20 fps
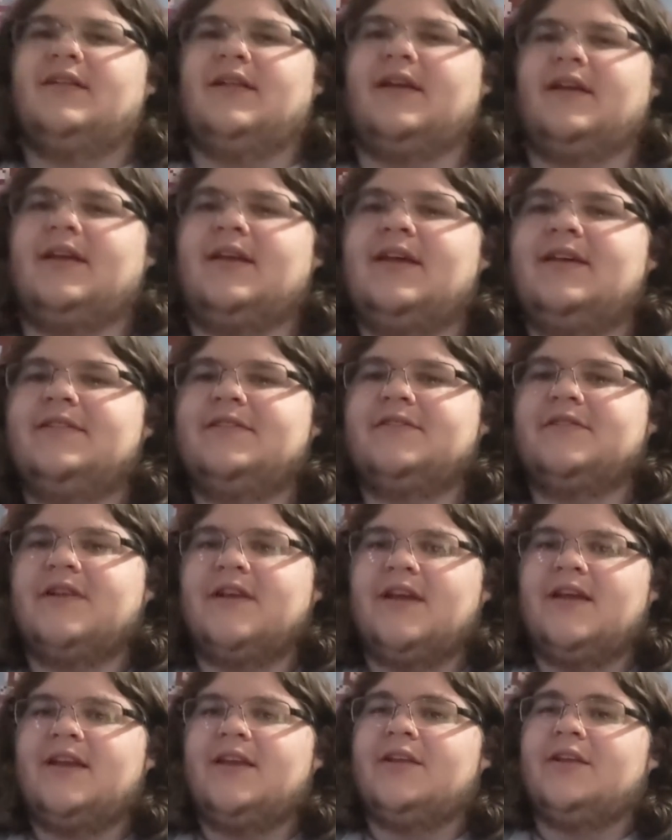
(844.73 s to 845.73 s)
Like kids are going
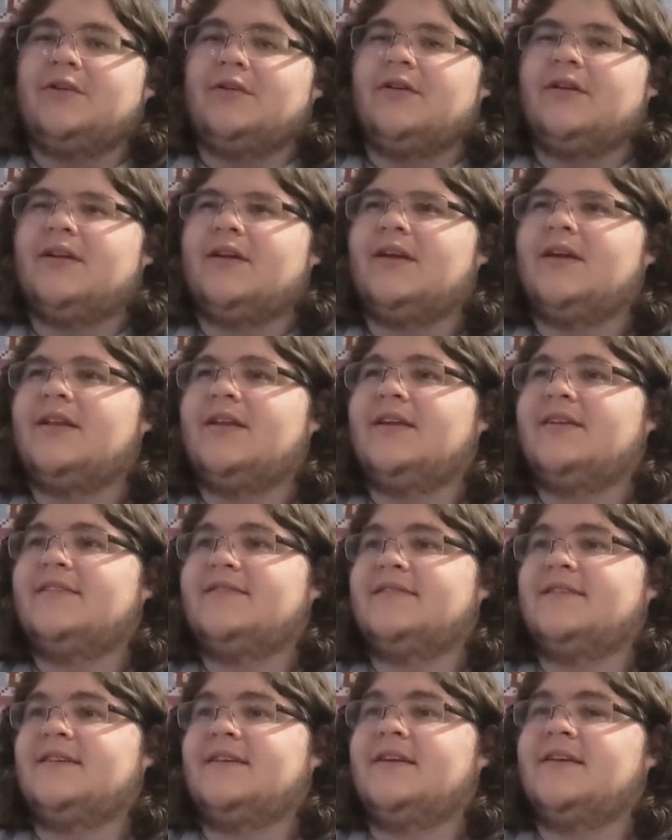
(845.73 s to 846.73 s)
to get it, you're going to get it.
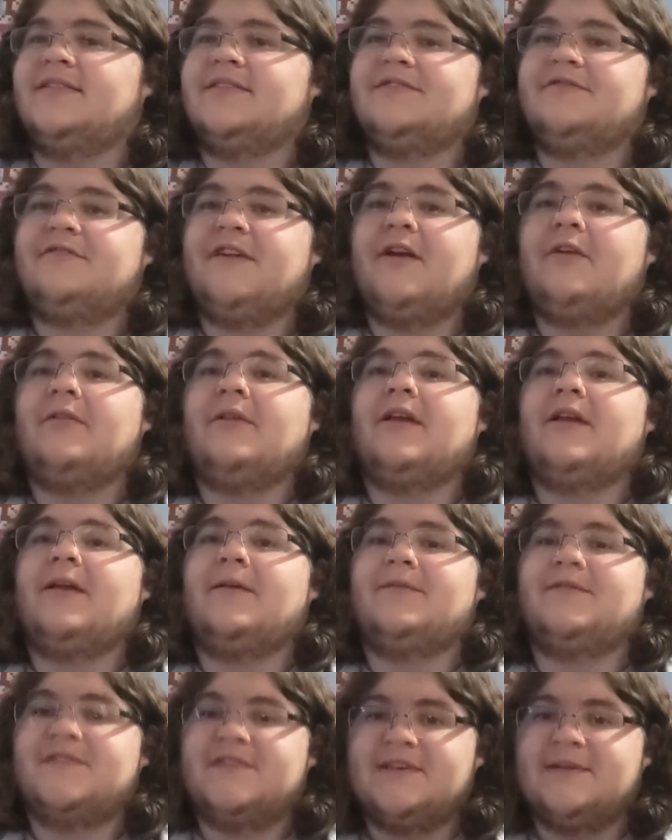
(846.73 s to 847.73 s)
It's it's
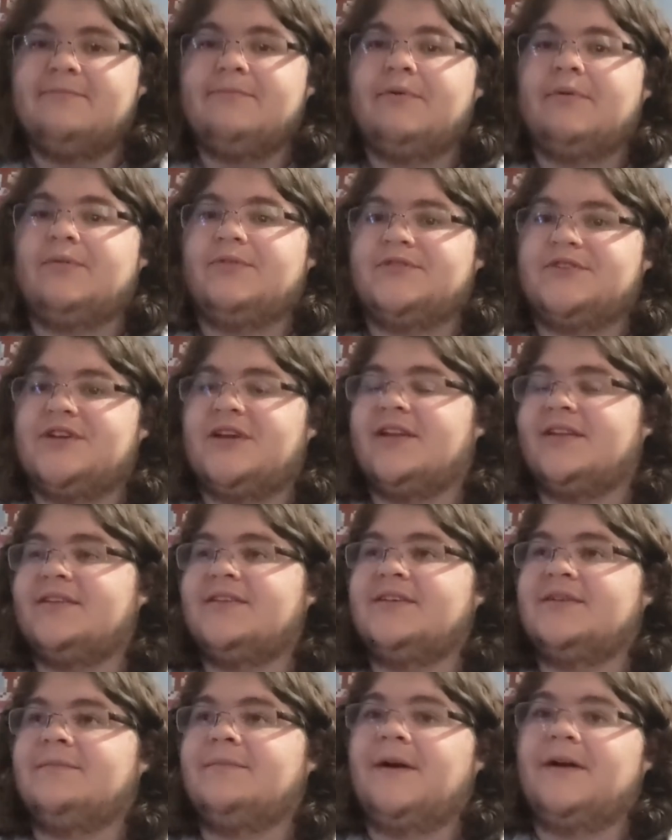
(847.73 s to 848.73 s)
fairly simple
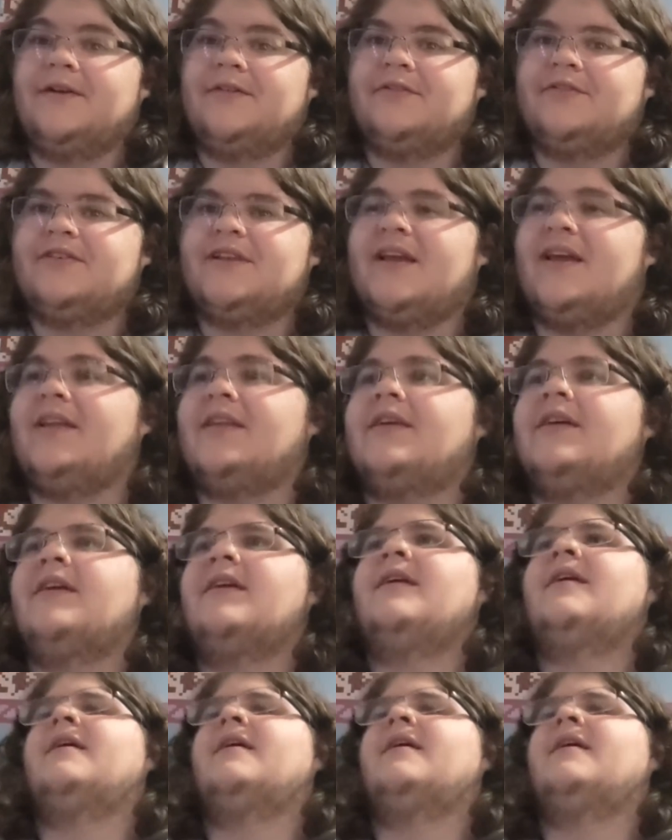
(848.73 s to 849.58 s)
shit to understand.